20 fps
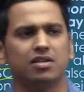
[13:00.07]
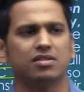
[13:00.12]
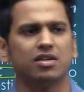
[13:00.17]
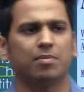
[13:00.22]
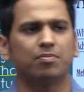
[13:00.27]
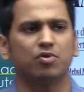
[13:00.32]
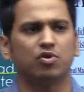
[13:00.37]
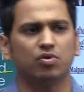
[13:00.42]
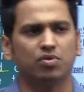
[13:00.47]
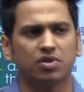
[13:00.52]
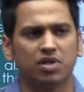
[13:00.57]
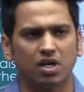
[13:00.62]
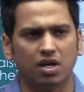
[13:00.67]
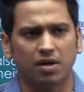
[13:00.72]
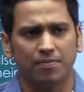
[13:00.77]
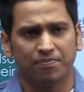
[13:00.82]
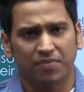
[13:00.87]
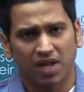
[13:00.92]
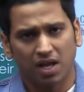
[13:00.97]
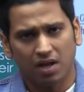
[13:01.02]
is up to the
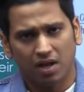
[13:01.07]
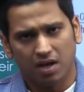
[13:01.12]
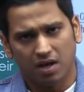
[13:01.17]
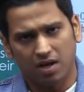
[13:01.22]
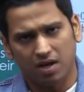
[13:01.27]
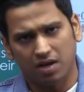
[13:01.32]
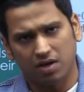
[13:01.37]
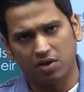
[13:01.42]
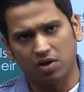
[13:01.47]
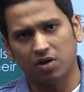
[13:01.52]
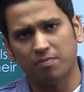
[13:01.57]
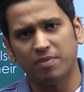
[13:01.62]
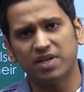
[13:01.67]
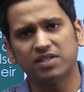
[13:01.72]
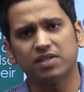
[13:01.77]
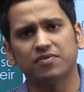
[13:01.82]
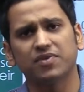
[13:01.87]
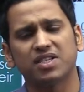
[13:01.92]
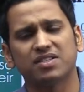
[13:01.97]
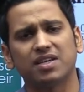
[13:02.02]
governments
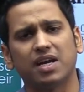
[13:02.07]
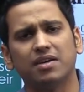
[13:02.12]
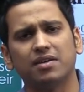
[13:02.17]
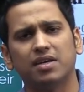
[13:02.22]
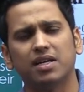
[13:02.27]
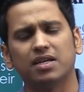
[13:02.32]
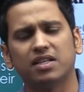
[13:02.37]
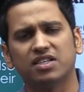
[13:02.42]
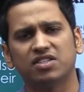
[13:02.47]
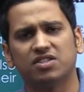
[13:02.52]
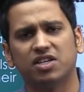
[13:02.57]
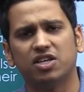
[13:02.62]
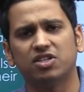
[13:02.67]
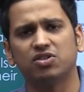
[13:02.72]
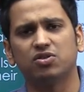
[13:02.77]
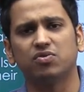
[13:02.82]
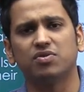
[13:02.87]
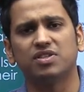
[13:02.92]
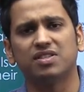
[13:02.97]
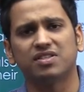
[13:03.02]
of the center and the states
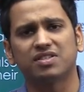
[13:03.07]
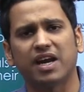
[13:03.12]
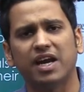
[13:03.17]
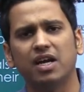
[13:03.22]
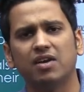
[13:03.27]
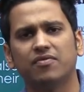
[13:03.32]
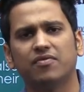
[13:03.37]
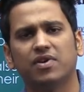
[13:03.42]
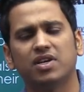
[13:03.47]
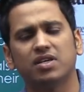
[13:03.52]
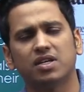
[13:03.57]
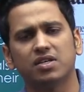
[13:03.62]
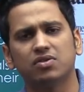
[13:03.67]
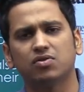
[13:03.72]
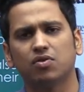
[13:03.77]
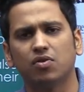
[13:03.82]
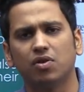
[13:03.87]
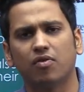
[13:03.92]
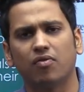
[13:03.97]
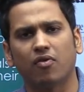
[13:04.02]
to decide what is
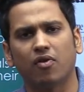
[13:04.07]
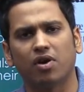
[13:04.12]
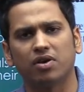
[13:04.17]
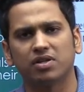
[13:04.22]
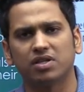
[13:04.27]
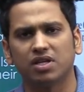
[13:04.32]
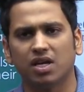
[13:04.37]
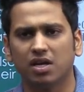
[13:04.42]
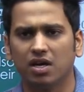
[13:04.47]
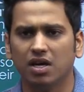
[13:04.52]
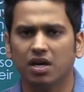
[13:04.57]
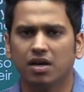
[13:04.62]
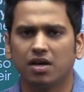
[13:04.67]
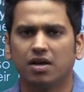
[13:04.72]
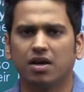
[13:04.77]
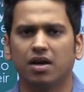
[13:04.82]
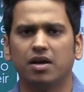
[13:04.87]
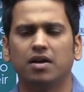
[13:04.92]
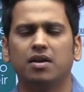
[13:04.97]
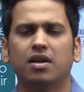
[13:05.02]
good for the
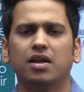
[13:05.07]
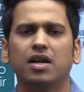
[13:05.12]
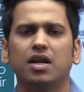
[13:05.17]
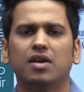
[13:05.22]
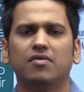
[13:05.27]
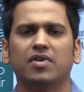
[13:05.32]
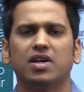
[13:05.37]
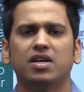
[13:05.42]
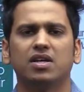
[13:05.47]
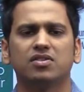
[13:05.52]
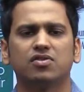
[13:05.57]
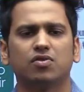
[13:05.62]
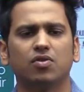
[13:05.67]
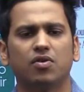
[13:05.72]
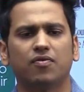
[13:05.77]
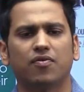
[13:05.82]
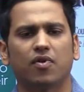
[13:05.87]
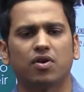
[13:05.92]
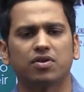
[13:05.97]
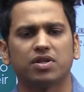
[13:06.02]
country and what is good
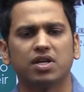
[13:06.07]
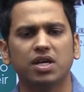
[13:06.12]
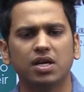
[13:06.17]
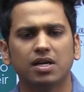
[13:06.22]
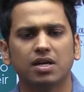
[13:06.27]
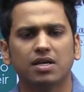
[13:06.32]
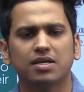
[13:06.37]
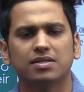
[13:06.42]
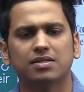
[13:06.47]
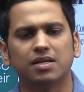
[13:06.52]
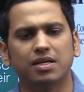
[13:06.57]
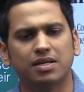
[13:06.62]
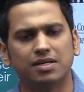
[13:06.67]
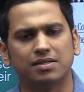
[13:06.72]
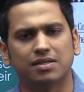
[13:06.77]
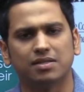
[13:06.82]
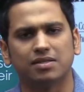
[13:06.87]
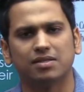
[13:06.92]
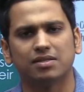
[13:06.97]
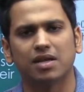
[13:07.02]
for the
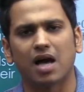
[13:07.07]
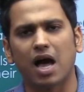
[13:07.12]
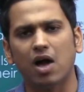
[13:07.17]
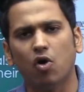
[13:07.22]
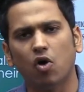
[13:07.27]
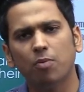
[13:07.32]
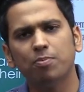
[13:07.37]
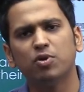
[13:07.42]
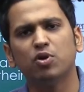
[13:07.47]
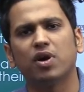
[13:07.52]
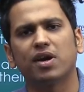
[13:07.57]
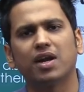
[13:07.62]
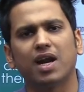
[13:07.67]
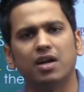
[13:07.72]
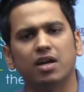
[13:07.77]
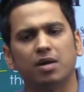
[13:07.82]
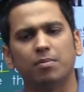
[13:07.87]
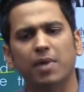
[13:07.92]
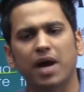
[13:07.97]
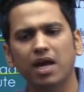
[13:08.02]
citizens. I hope you are
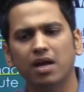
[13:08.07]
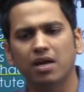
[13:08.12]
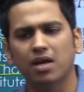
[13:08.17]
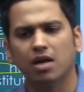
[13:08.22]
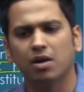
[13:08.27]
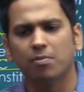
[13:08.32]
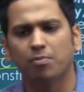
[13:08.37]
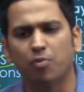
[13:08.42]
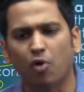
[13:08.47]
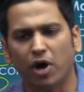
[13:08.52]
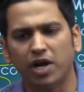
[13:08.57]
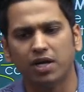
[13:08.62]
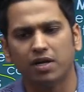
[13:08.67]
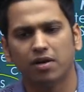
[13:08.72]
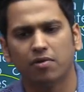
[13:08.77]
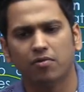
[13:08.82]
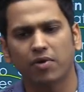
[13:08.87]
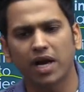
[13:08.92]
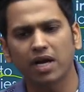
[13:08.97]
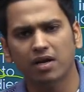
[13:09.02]
getting my point,
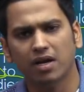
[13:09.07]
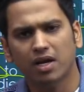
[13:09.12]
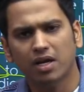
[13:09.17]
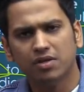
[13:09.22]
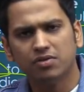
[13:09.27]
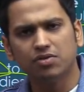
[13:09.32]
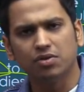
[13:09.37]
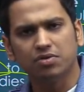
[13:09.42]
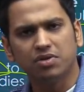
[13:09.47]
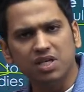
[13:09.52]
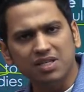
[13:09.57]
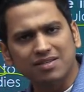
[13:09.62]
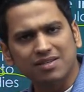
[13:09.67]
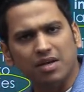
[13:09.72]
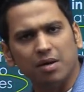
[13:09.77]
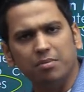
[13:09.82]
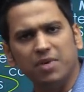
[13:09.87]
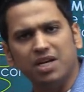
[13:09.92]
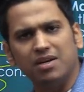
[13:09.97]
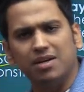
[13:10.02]
right? So this
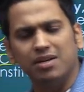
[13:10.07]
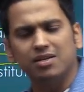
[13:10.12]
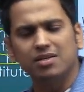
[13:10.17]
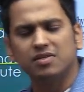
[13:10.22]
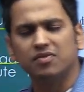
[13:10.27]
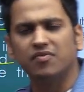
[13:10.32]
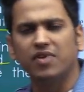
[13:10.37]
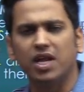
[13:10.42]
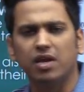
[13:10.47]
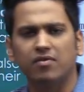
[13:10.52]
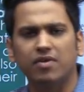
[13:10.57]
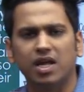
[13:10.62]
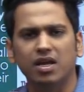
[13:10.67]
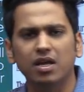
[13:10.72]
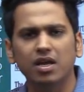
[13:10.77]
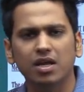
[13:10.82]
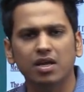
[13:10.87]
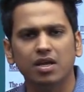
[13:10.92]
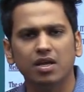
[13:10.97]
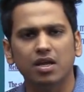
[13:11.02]
committee is very, very
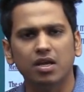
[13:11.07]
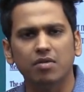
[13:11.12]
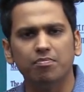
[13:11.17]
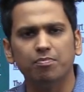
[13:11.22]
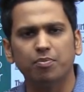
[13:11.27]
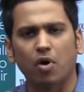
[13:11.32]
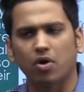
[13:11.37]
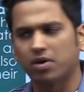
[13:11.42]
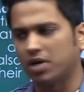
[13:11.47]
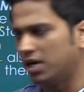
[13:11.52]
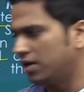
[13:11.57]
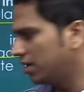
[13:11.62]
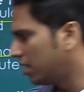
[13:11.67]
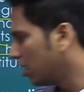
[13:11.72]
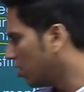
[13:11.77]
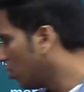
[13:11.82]
important.